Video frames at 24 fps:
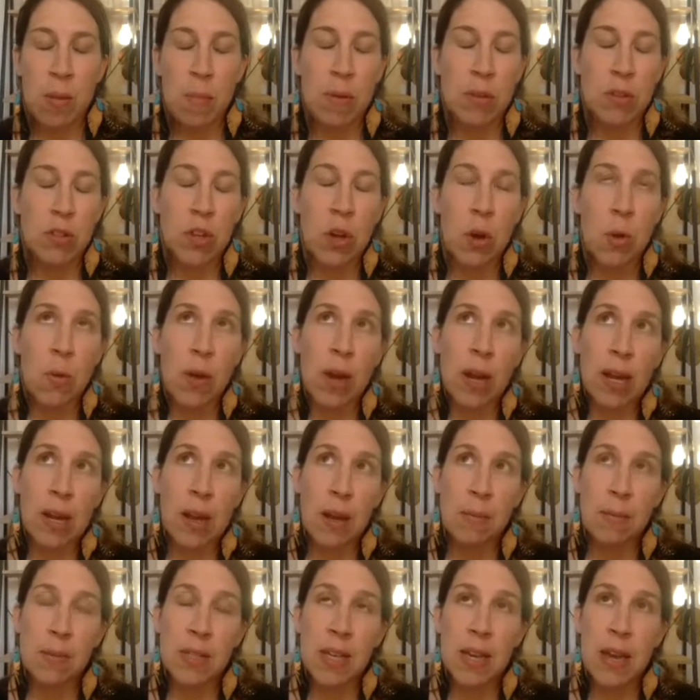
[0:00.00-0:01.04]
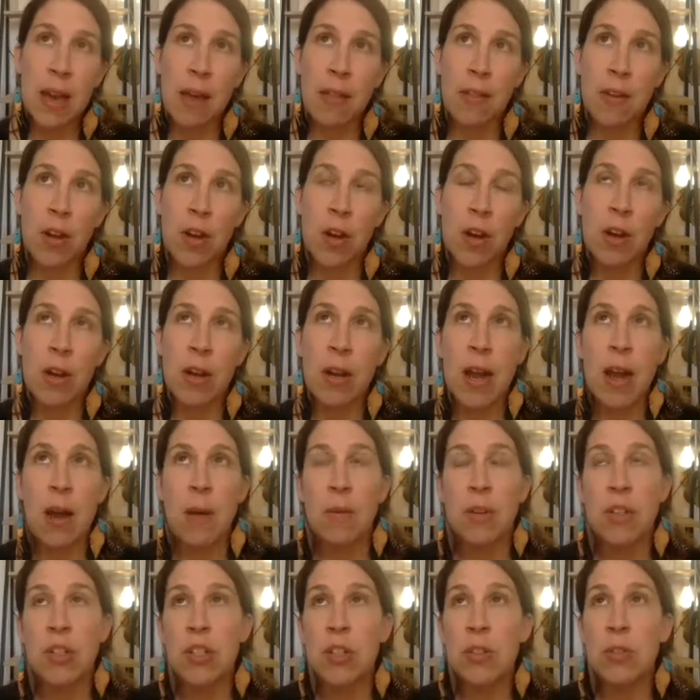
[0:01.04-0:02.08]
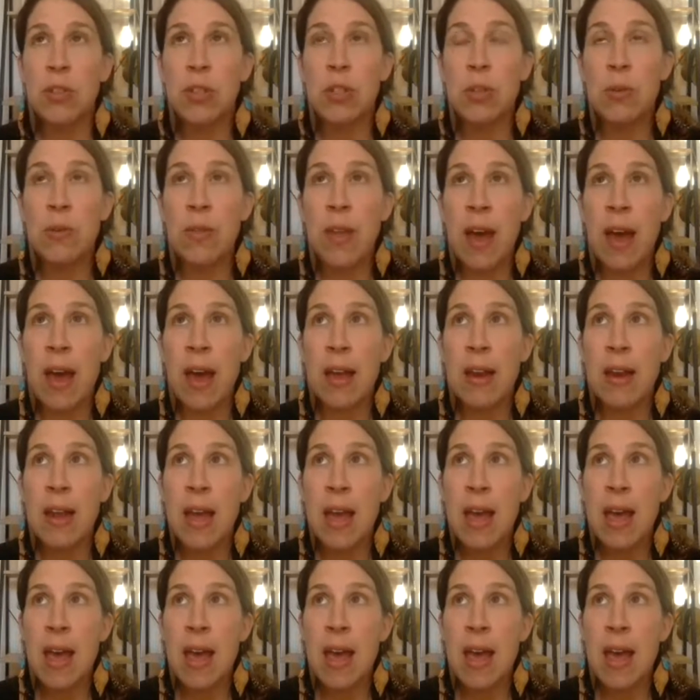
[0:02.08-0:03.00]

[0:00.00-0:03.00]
People don't want to come together, and how would you do that?